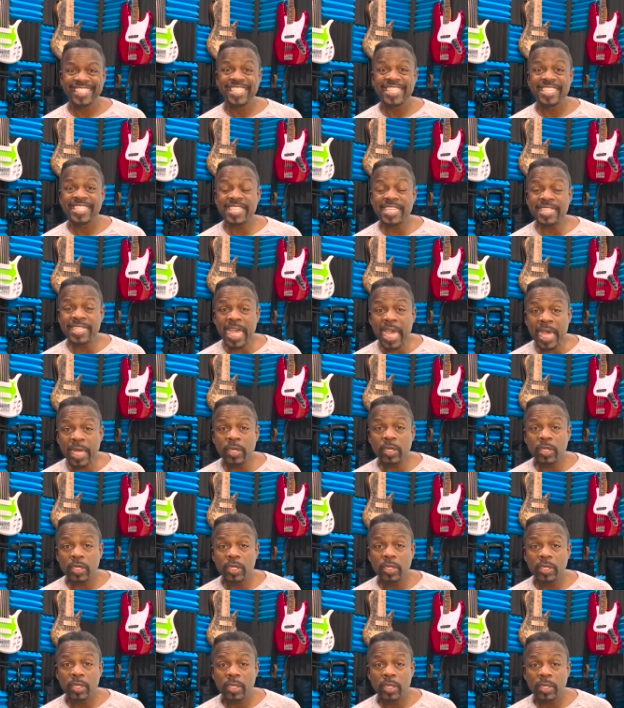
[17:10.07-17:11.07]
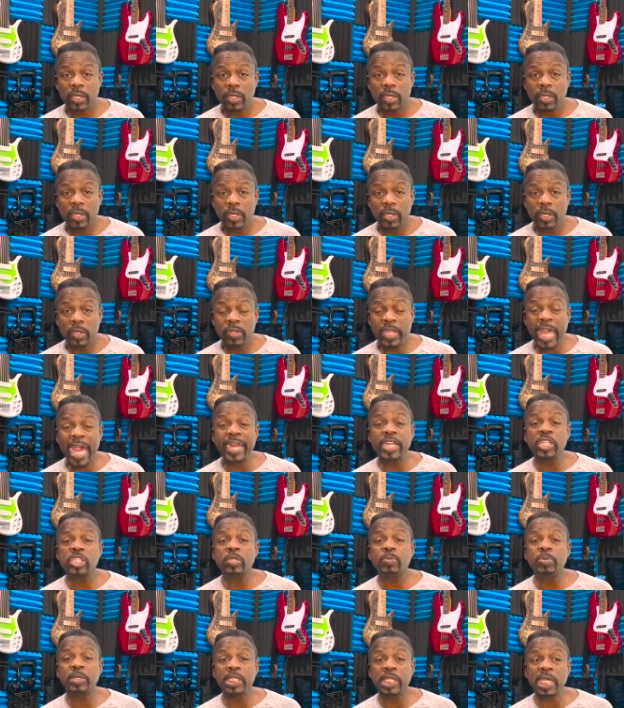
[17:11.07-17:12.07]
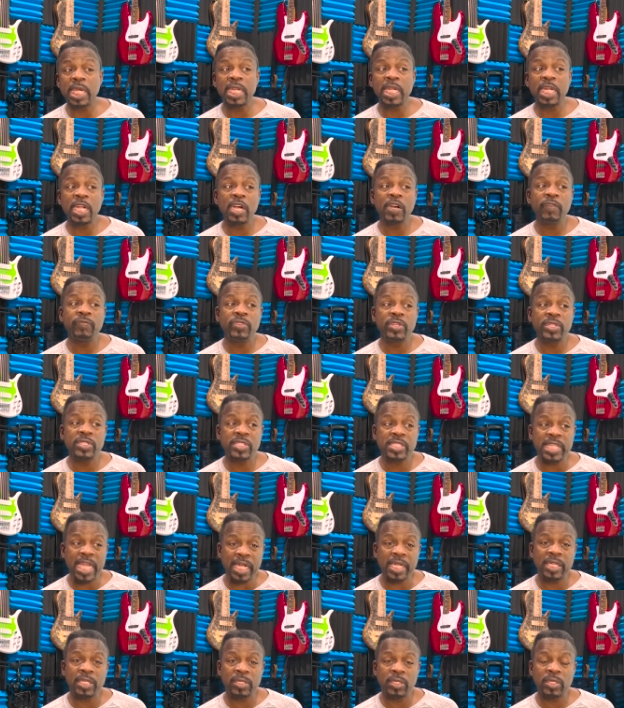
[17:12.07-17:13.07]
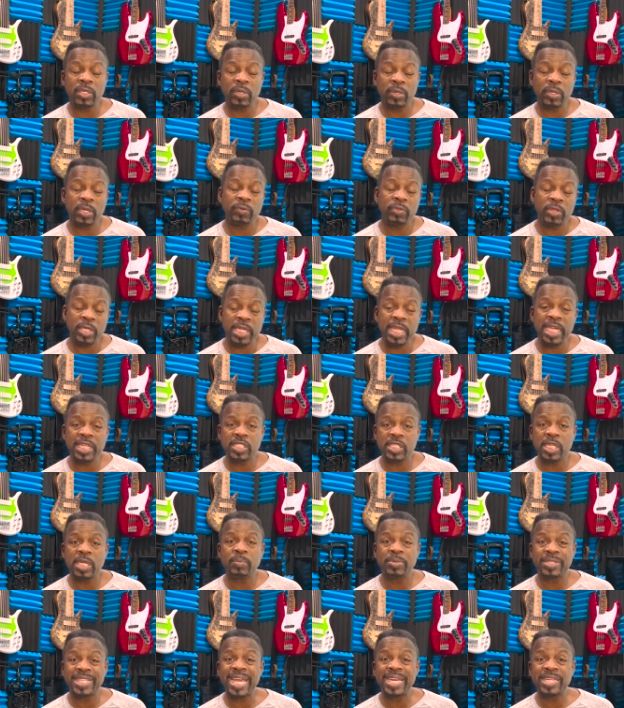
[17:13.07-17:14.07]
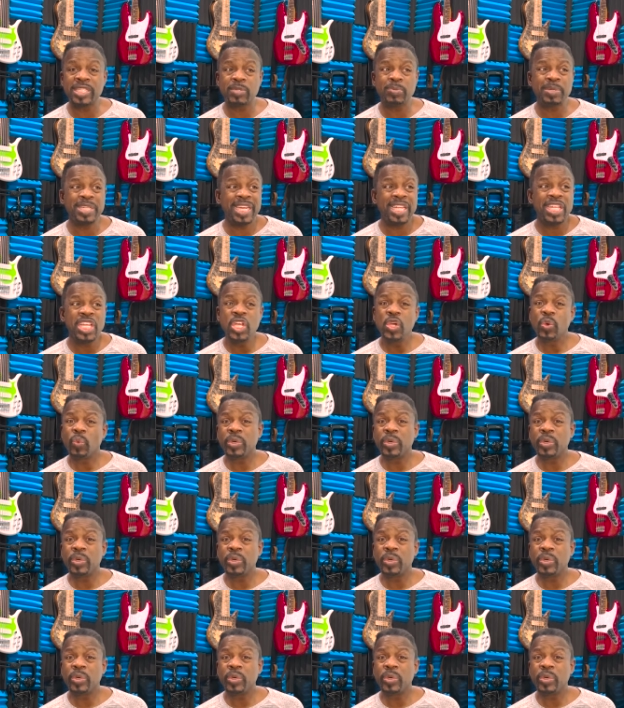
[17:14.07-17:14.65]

See that? That is the beginning of the second of the next thing, but that is the beginning.